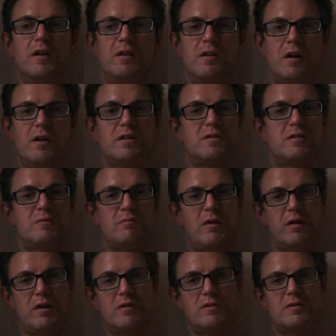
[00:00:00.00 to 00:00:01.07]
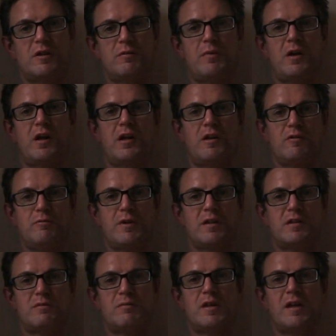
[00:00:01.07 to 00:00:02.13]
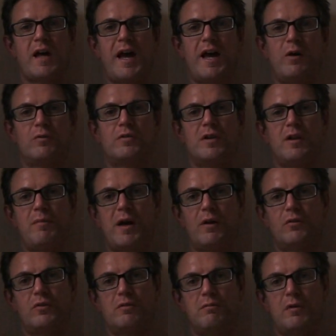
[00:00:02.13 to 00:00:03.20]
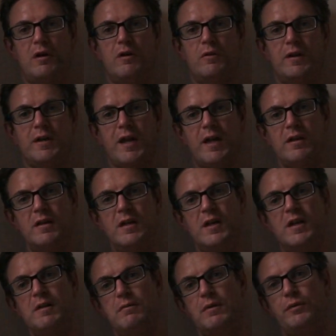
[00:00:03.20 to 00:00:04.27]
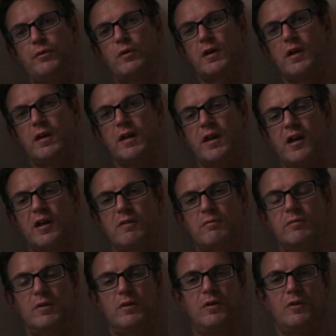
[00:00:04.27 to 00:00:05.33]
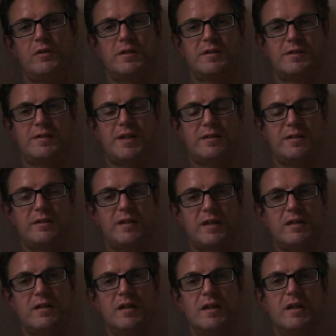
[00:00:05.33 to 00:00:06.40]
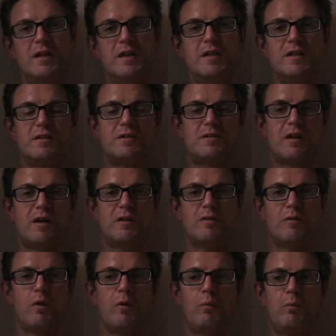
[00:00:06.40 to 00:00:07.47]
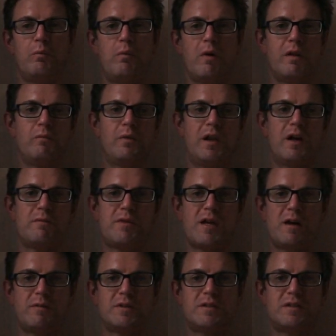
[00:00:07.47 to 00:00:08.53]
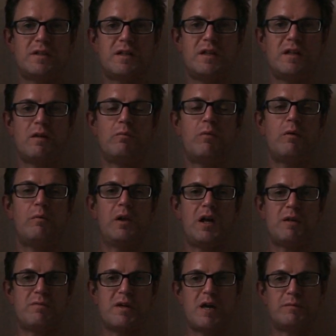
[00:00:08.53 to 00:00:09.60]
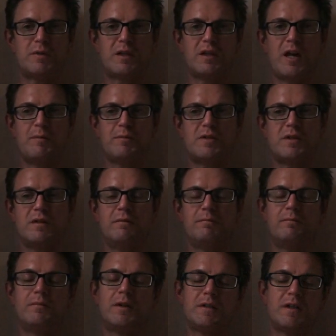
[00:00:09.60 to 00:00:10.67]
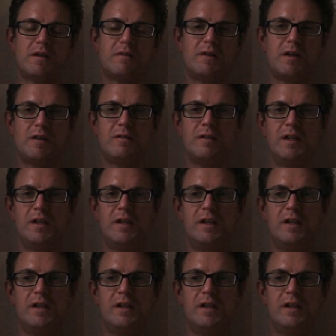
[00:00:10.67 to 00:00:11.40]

nice tomorrow, so I'm hoping to be out and about tomorrow again before going home on Saturday. So what will I be able to see and what will I be able to capture? I don't know.